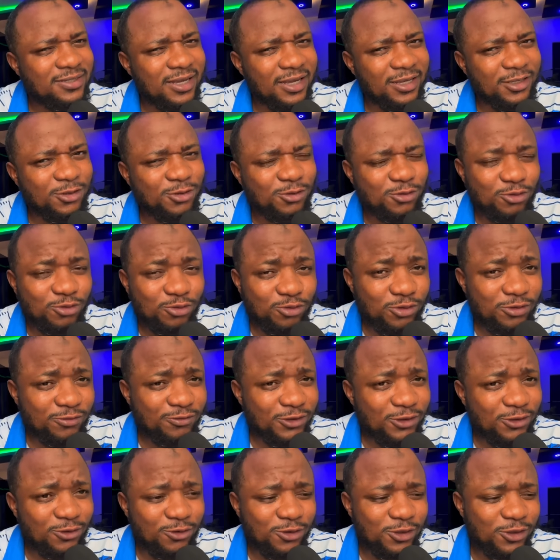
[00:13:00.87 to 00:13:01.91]
I don't know if
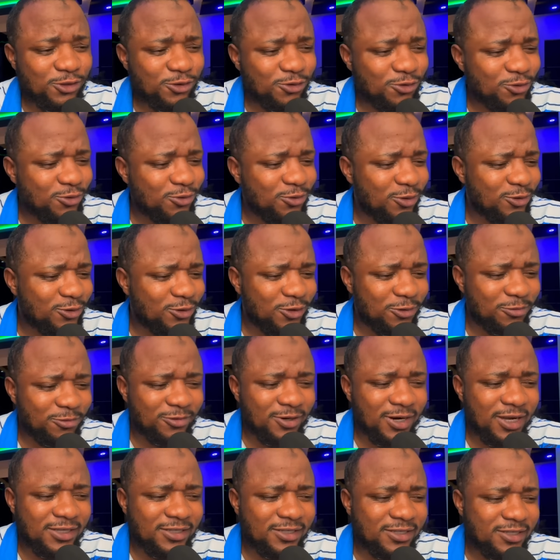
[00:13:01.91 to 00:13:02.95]
he's going through some
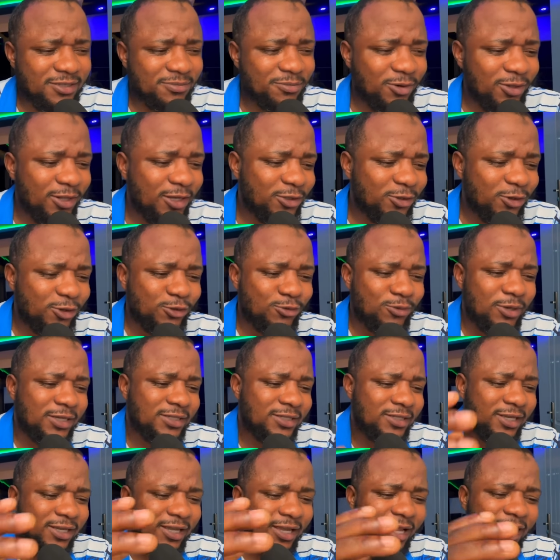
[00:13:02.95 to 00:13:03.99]
crisis, but let us know,
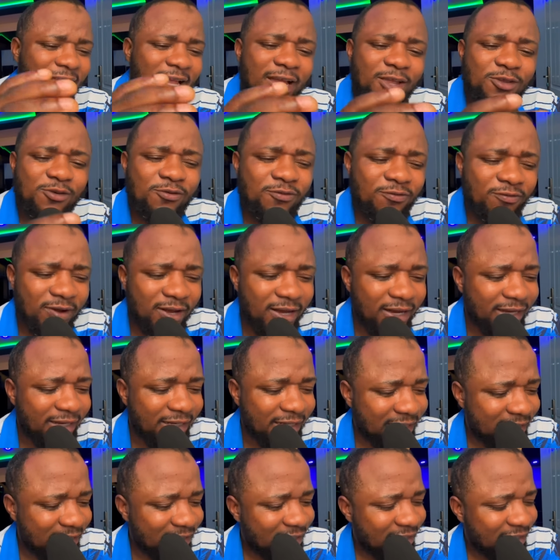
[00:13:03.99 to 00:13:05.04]
Asake, are you fine?
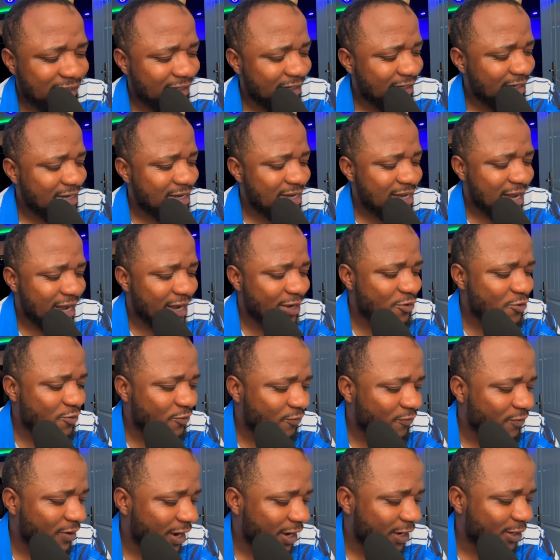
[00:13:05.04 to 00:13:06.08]
Are you
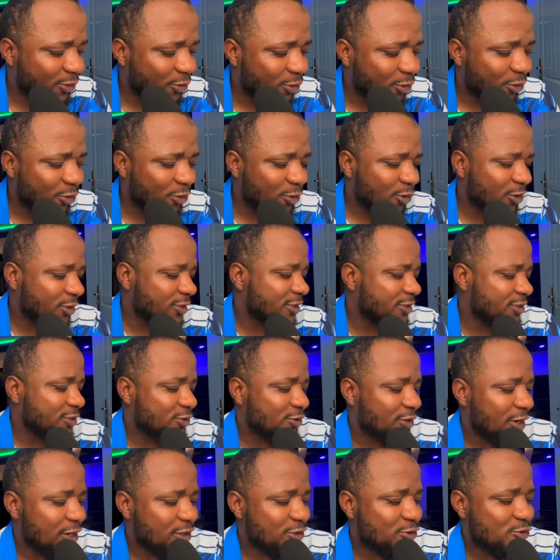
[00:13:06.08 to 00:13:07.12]
fine? Or God is
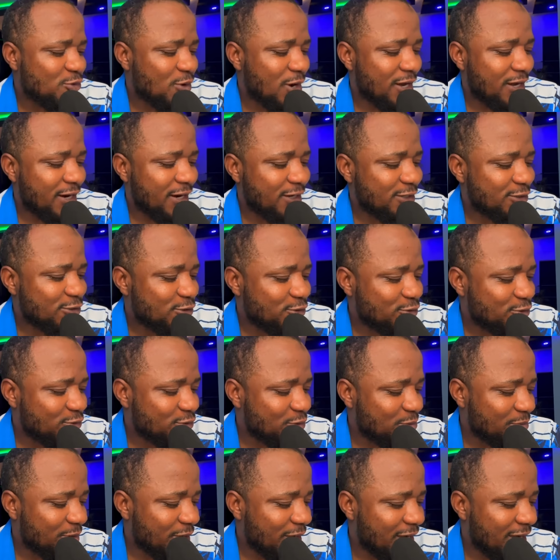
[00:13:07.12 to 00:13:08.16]
trying to arrest you
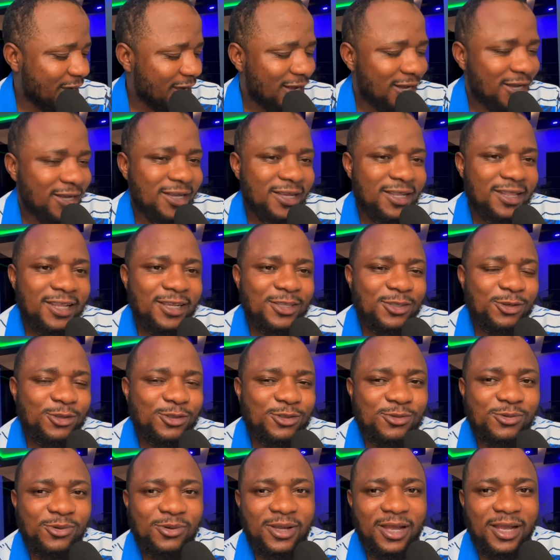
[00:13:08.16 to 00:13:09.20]
somewhere? Let us
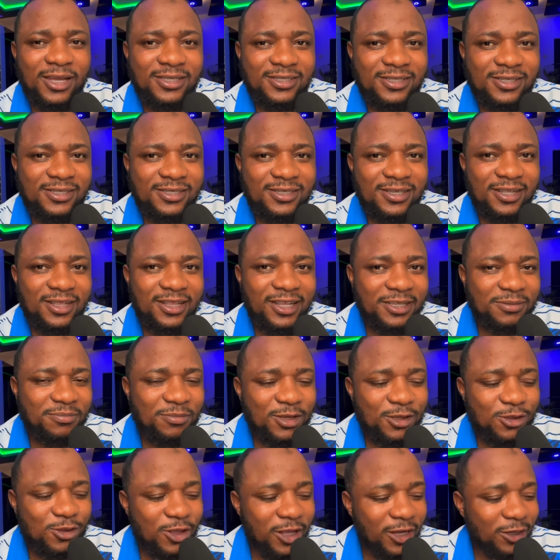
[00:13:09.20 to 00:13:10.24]
know, guys. Let
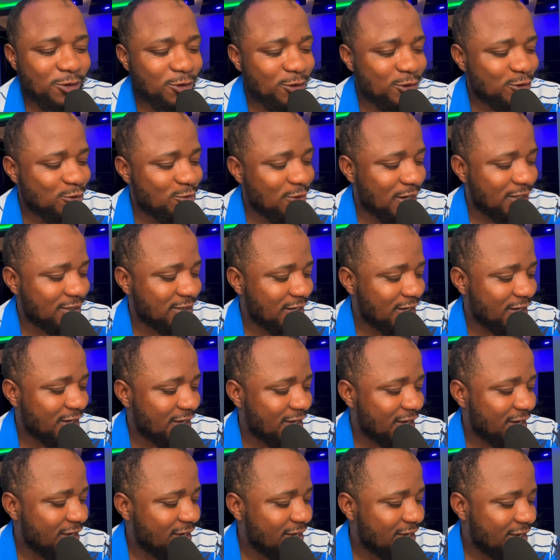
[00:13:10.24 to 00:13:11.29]
us know,
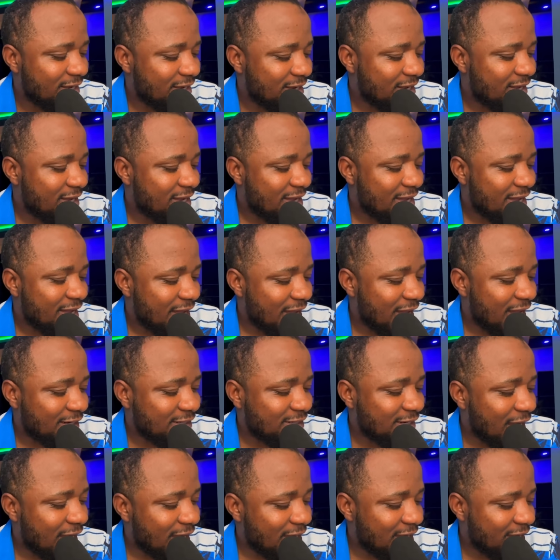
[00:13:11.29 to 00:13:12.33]
Asake.
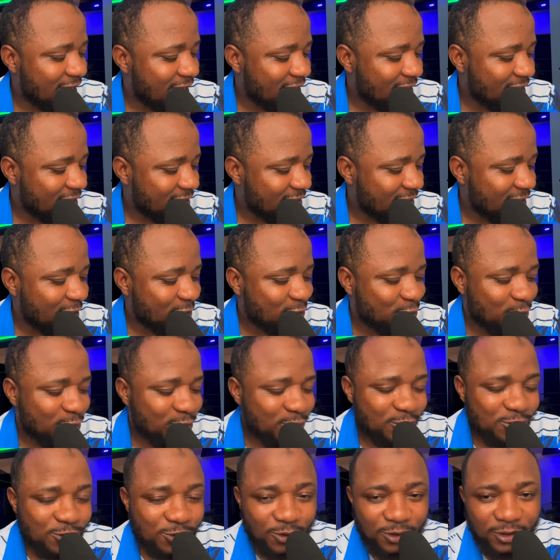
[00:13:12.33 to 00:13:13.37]
Asake, let
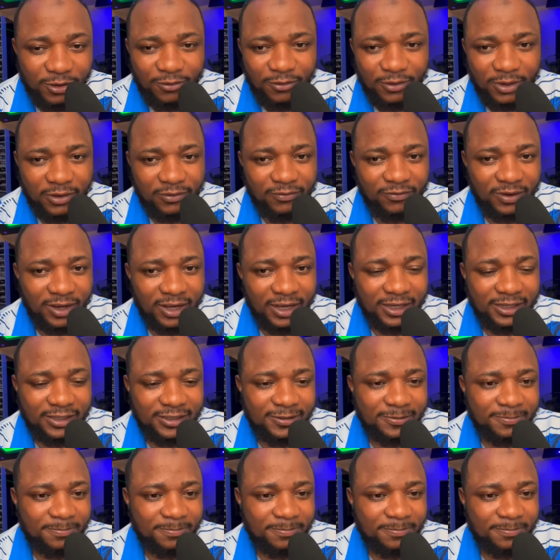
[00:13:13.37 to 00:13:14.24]
us know if you are fine.